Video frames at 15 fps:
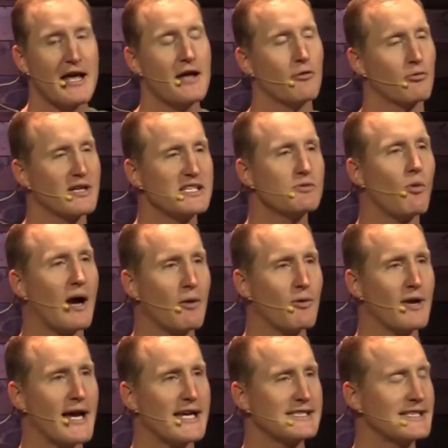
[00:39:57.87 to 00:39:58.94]
Reason why
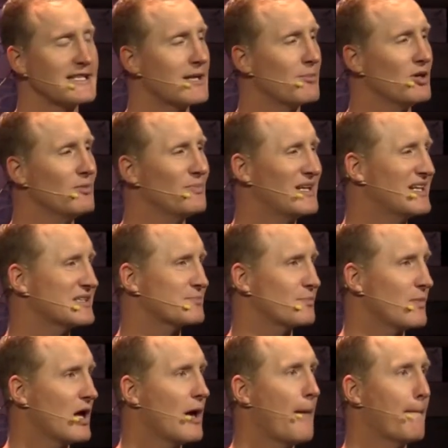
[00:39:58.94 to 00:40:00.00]
we ask the number, because
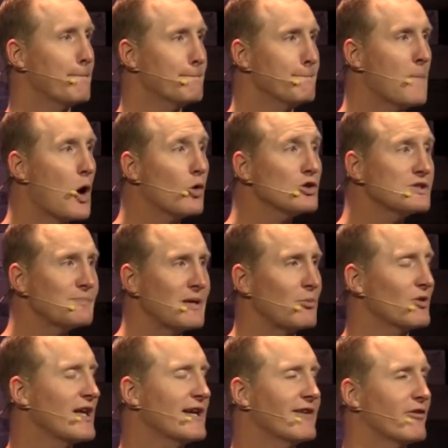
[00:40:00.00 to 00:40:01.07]
most people,
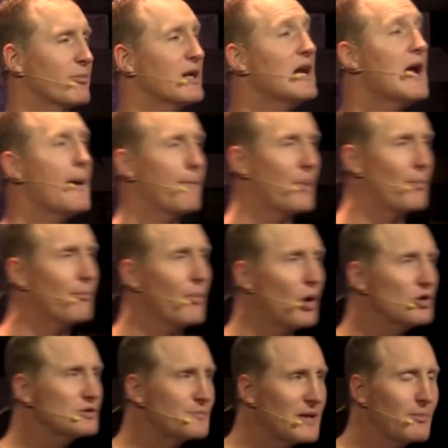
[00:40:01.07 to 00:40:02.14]
not everybody, but
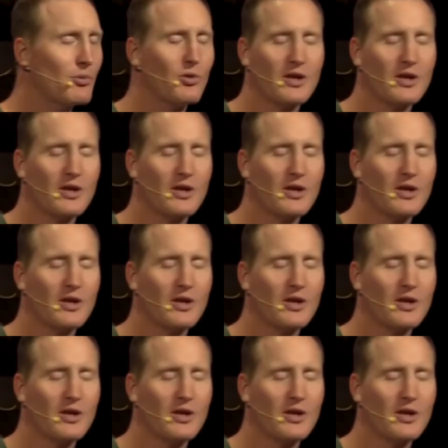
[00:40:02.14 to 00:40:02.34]
most people